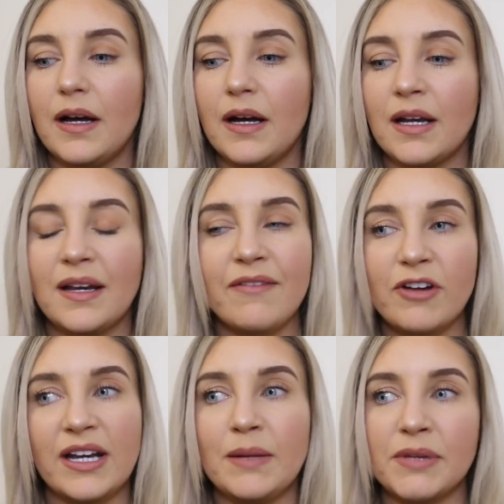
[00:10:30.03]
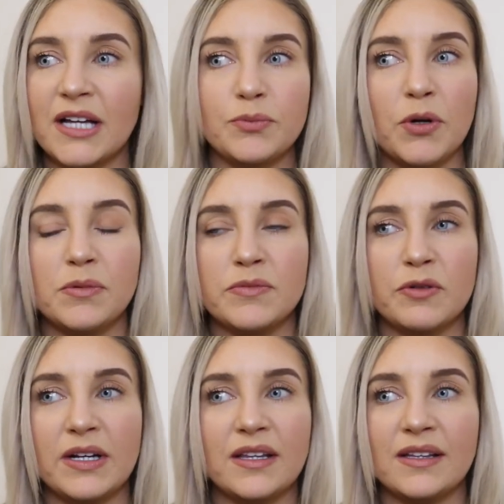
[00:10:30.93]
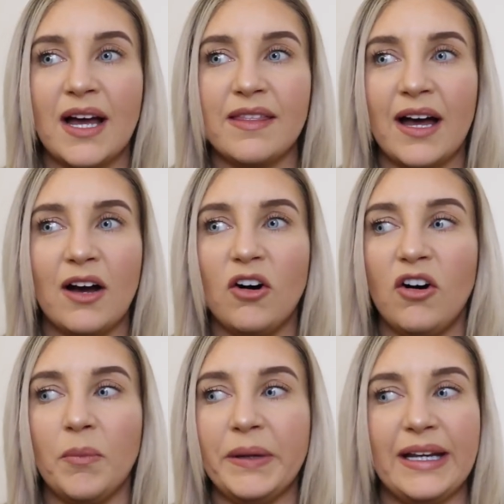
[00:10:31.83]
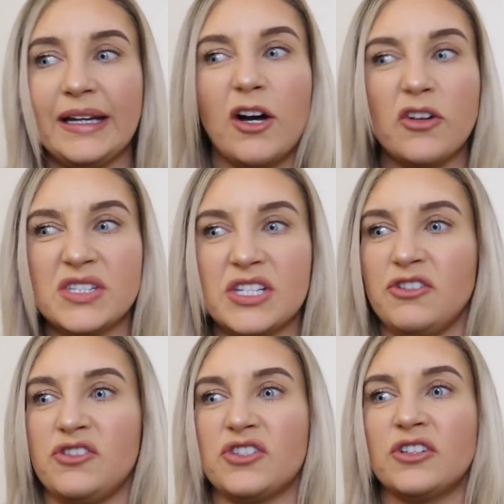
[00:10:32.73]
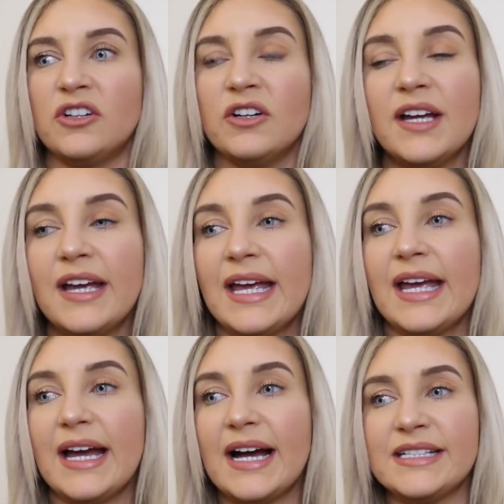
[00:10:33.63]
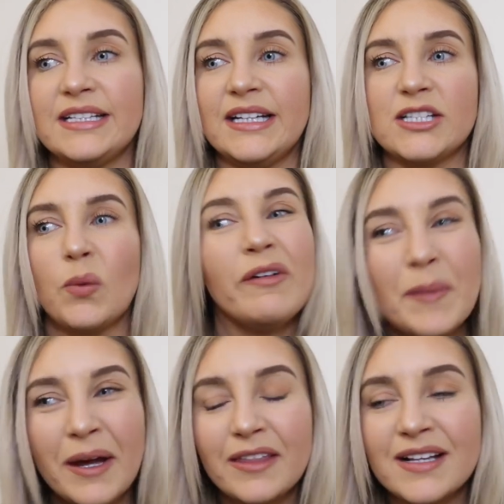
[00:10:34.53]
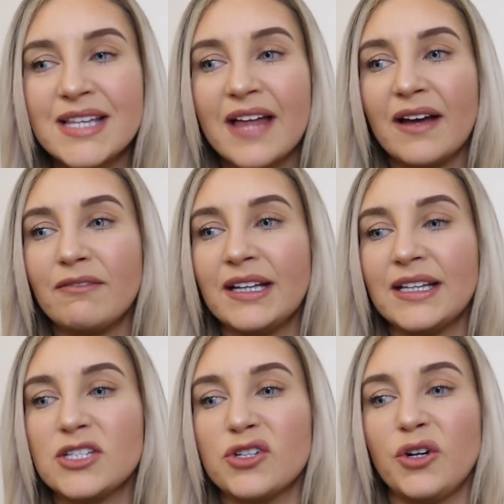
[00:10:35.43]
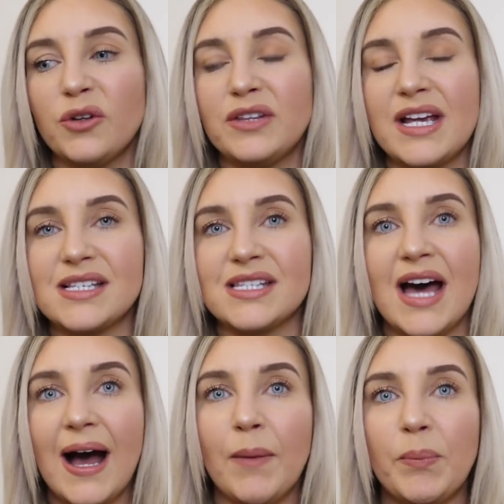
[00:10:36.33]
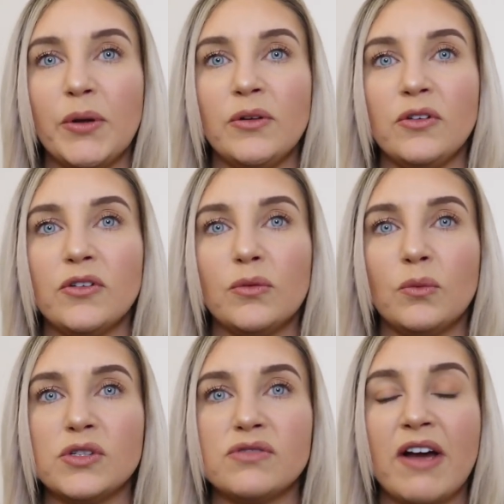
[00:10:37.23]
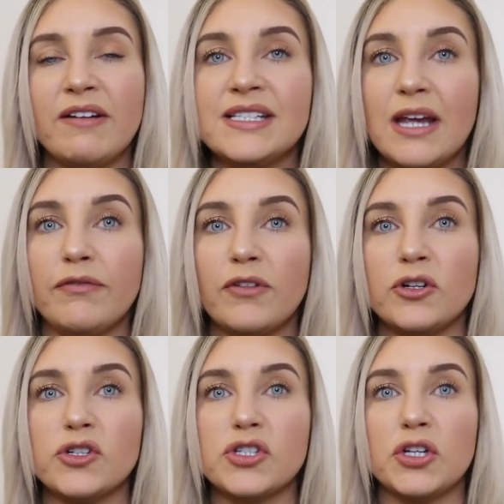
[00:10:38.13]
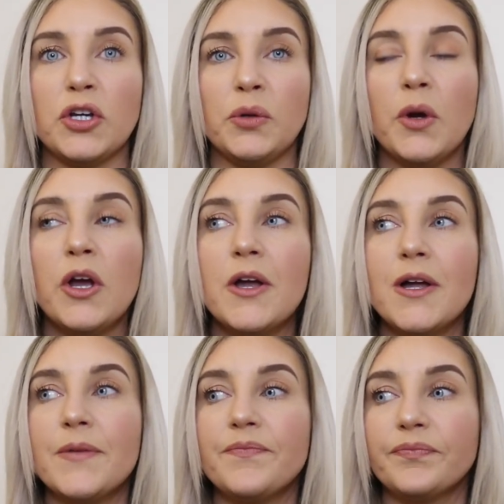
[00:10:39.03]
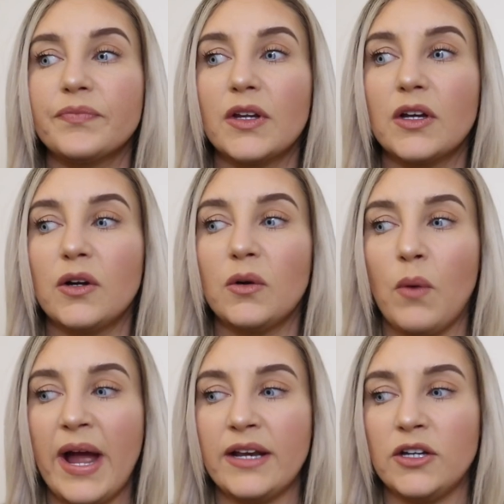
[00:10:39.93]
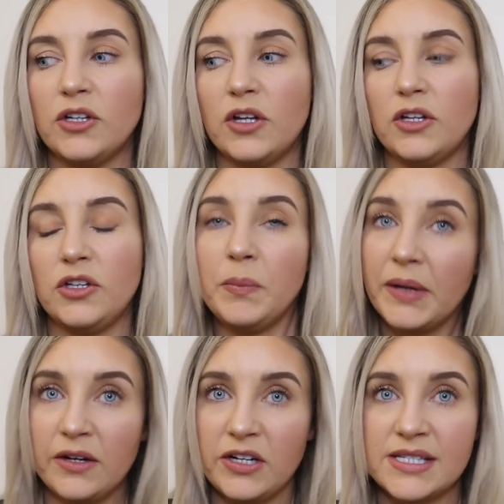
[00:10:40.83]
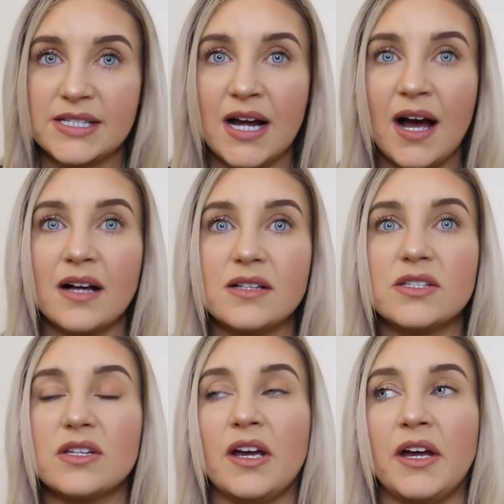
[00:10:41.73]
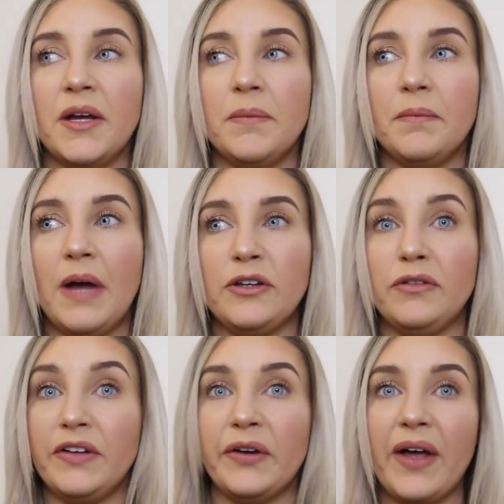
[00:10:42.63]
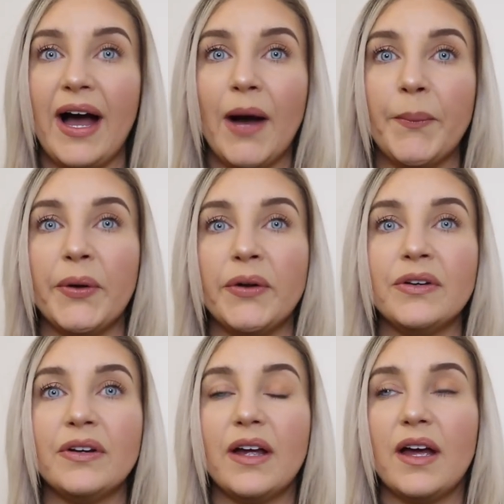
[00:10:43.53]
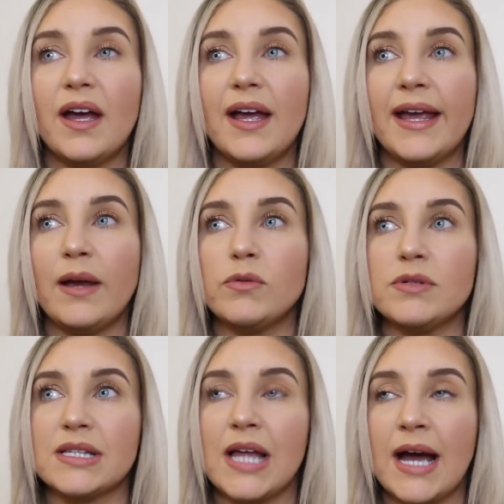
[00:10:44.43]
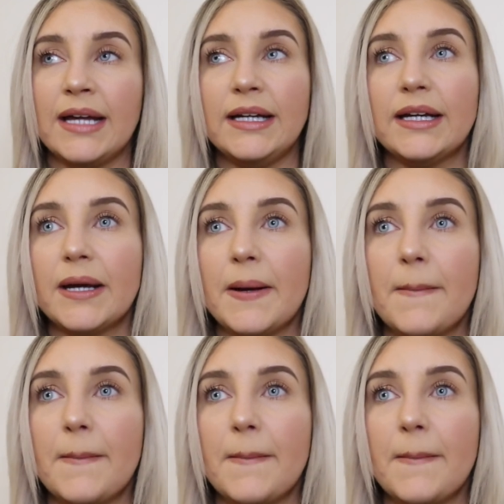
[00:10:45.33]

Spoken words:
And I'd never had any bladder problems or anything like that, or been incontinent, so I didn't need to worry about things like that, really. So this that happened was very different to when your period starts and you feel that happen. It was like